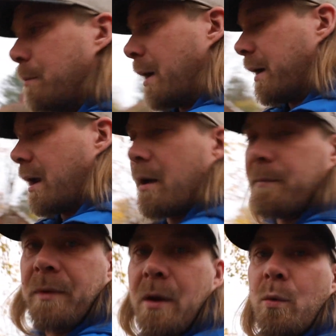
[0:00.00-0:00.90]
But
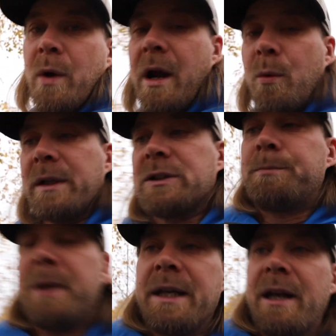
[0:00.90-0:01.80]
when I went
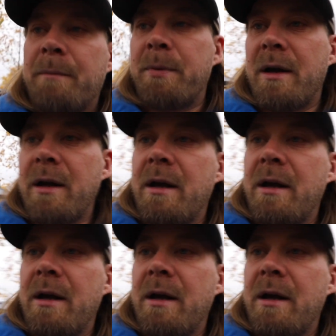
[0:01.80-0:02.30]
to pick it up,